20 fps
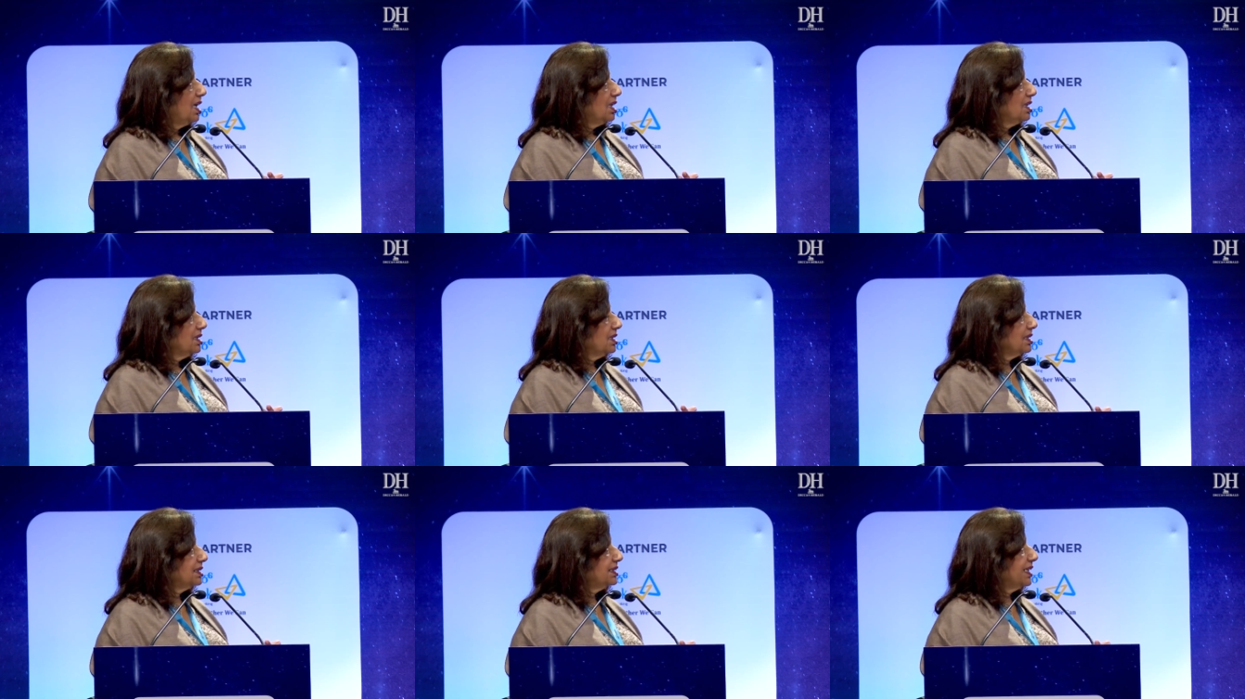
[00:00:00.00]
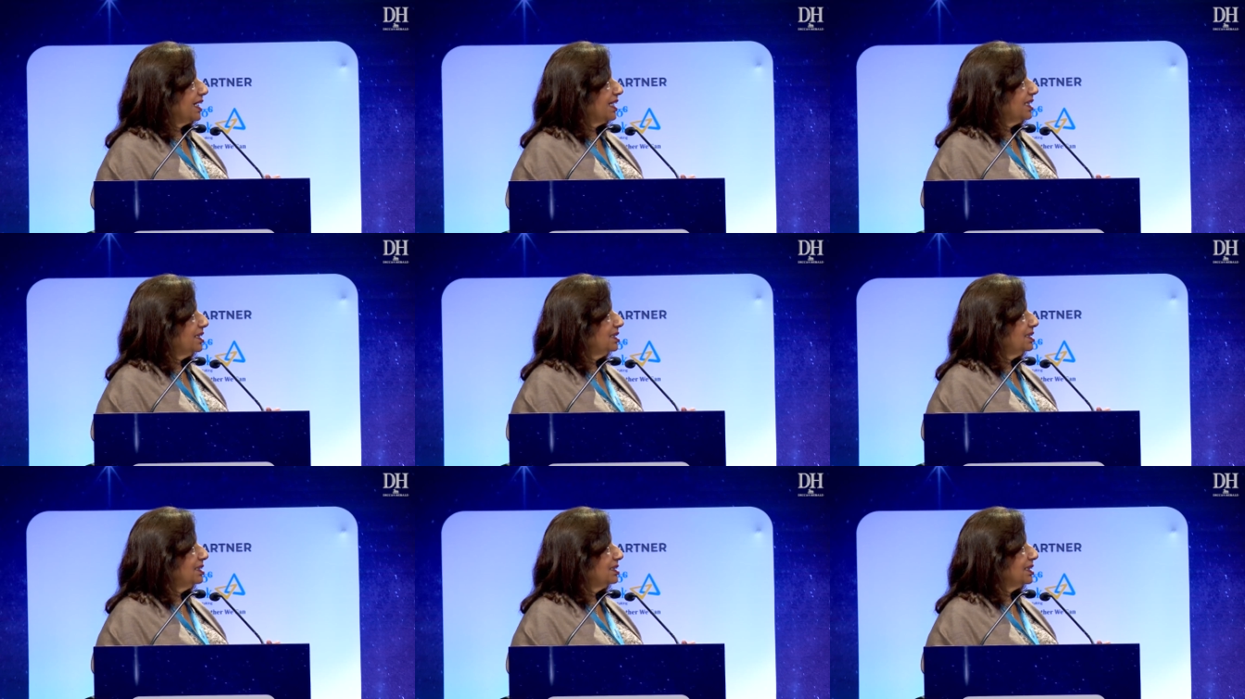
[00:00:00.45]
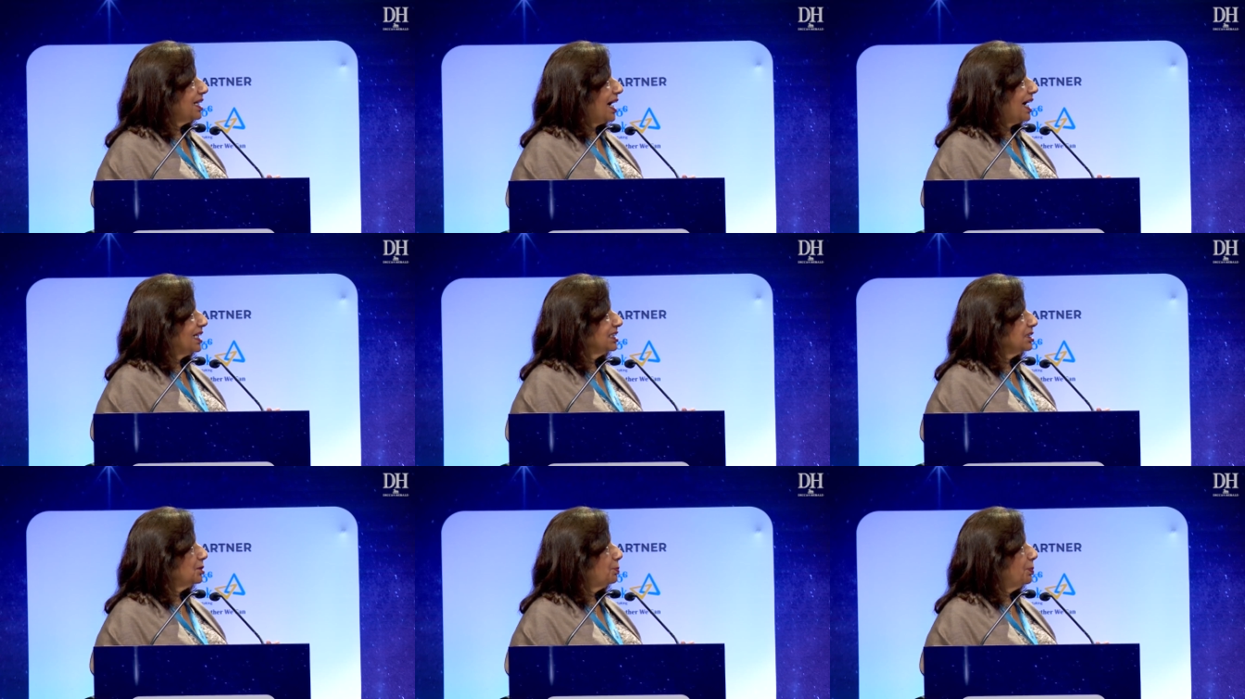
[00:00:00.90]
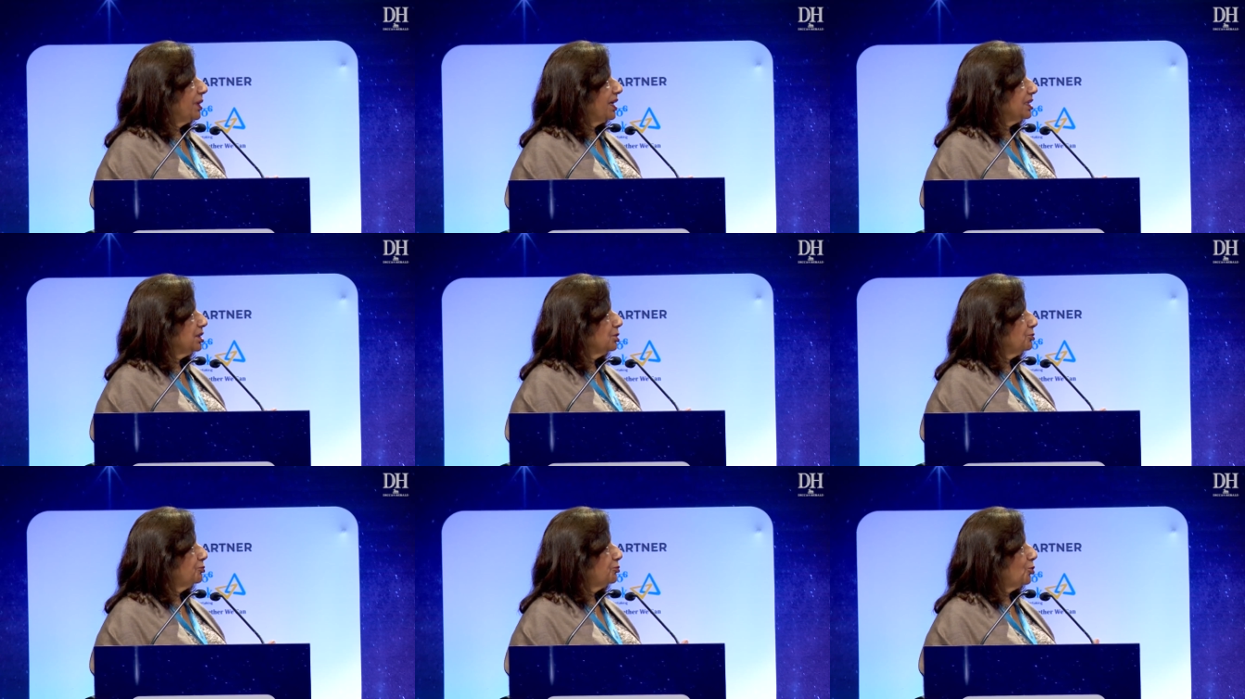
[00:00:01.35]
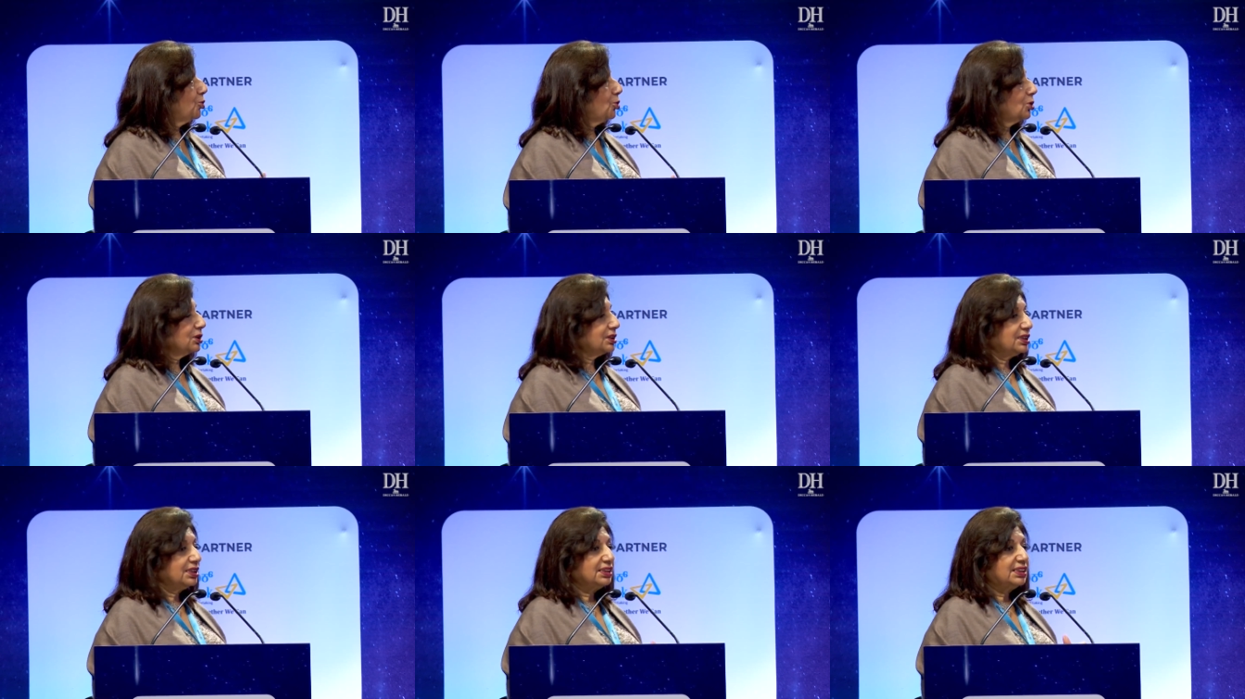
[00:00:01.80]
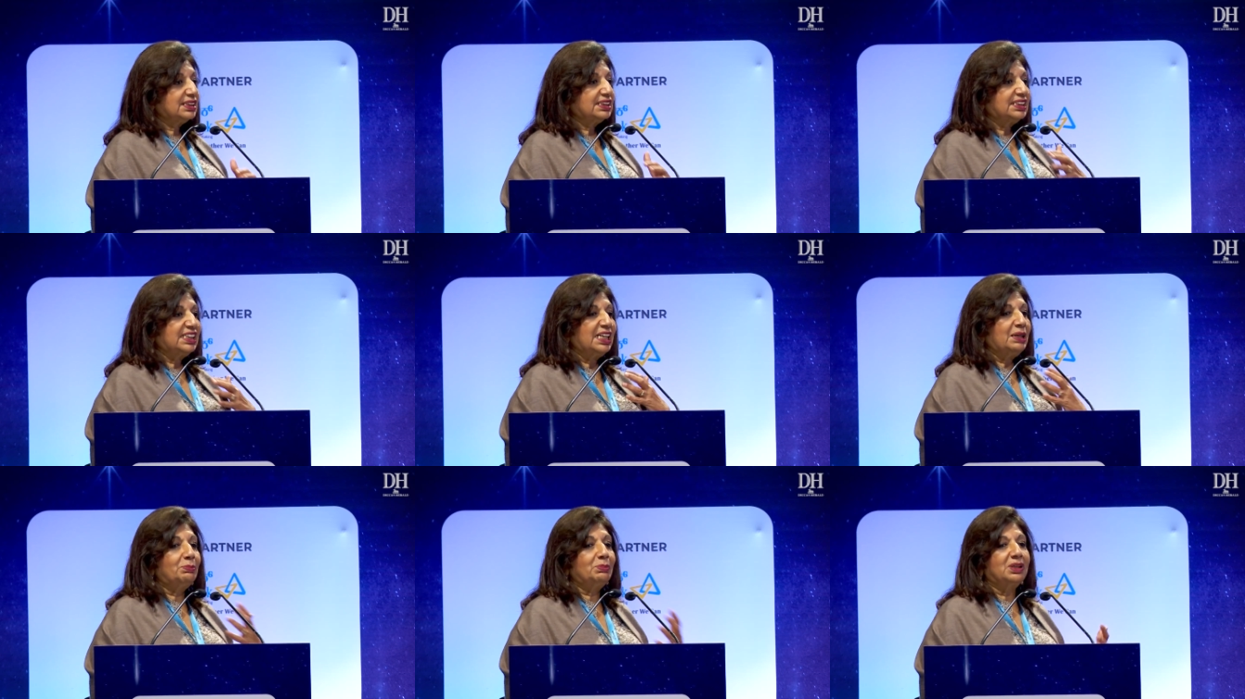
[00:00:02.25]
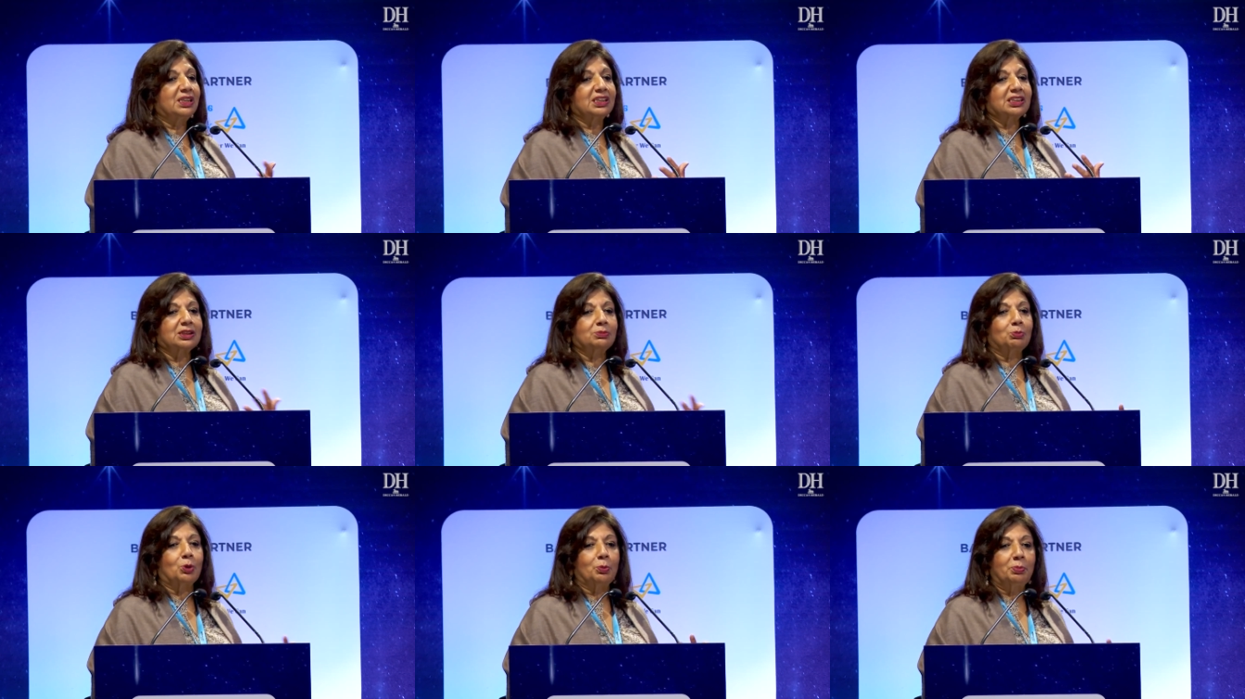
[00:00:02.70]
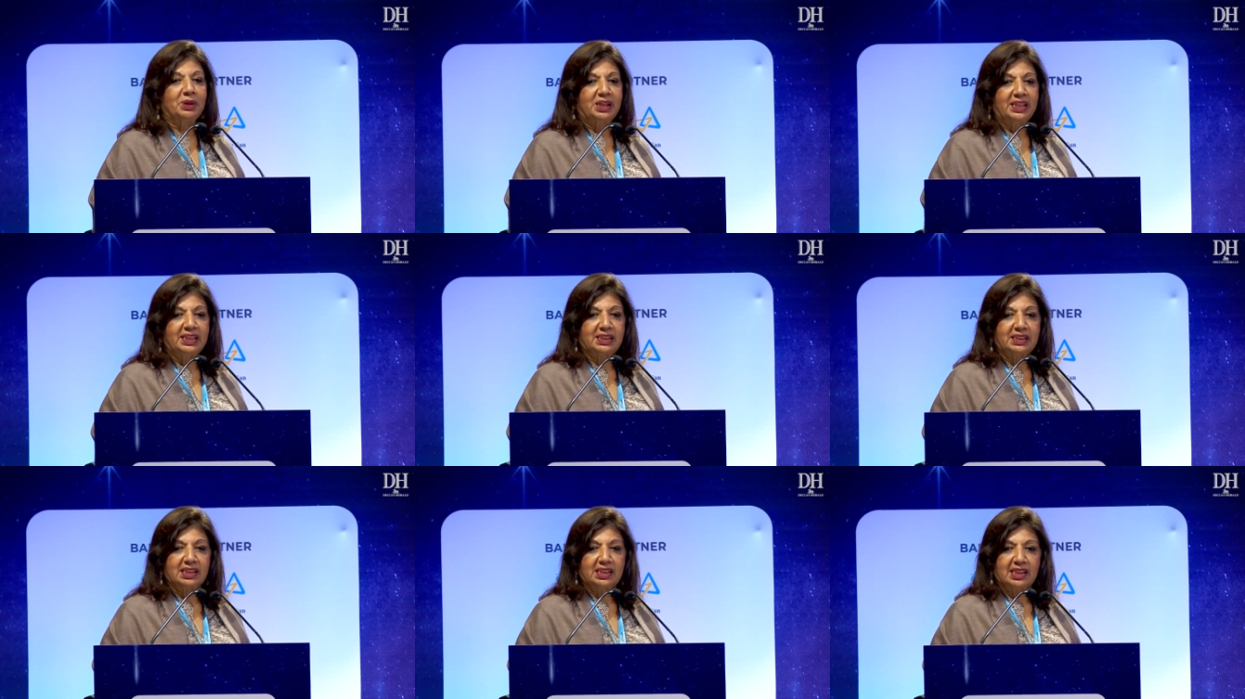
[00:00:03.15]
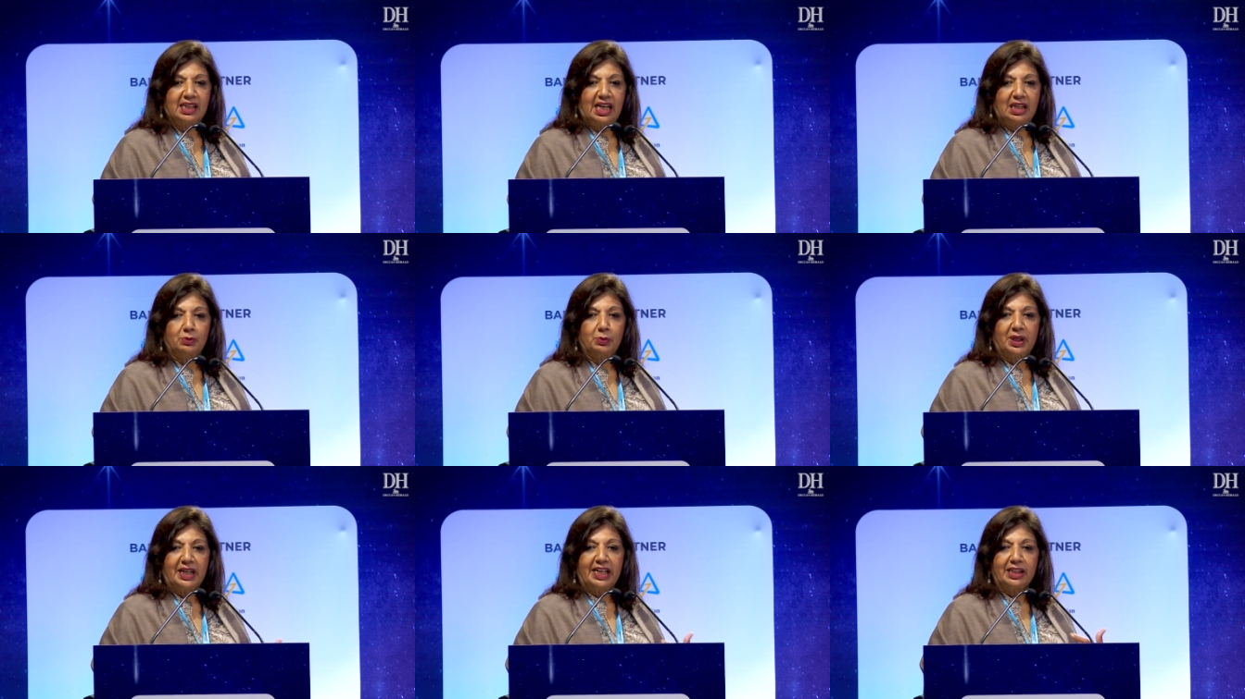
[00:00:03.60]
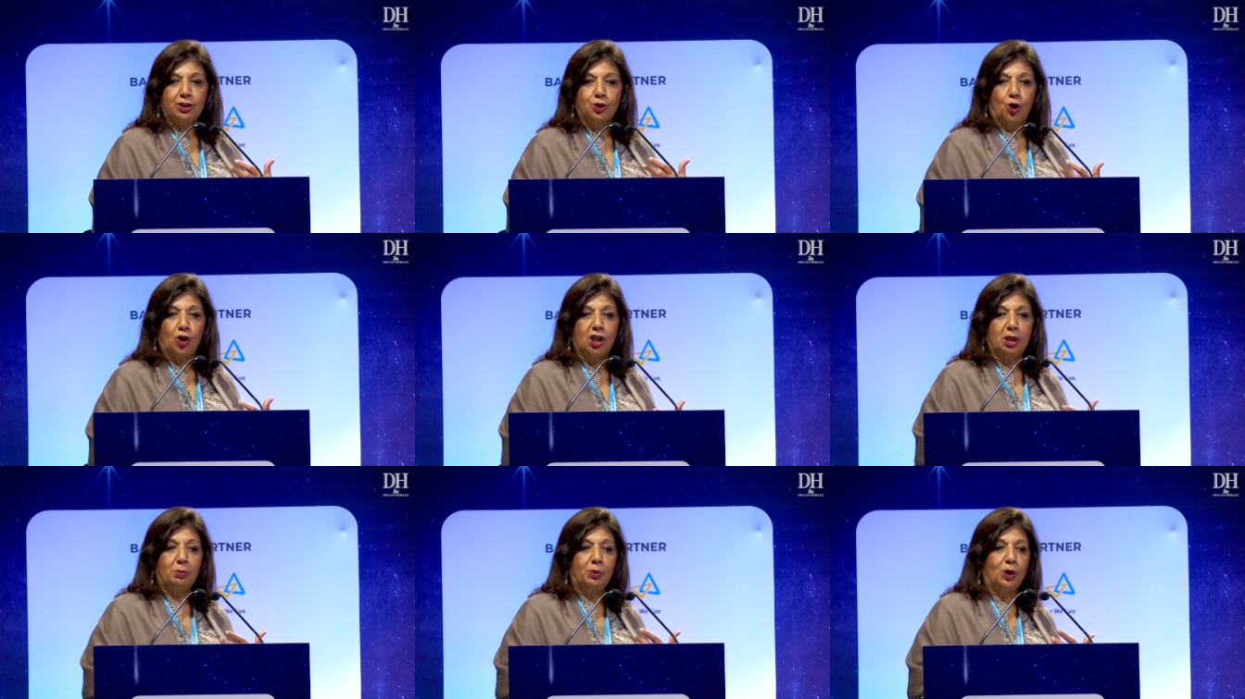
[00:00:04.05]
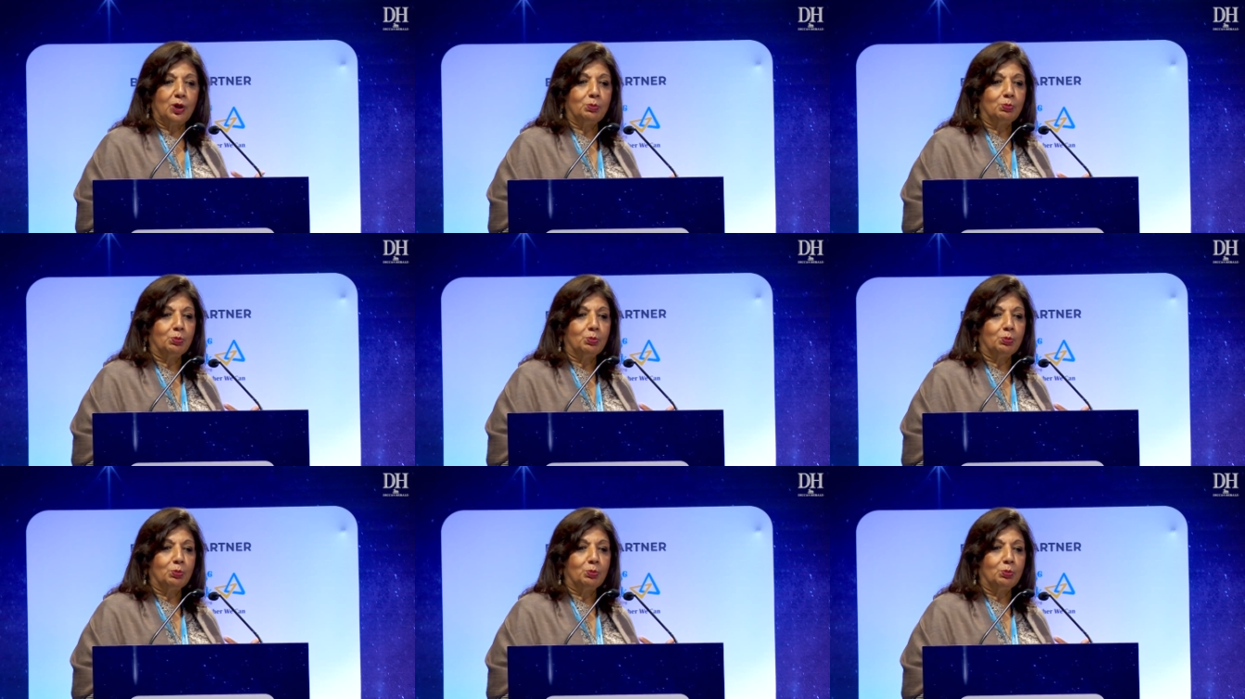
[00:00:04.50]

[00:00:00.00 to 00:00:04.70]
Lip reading: The second aspect, of course, is seamless mobility. And when I talk about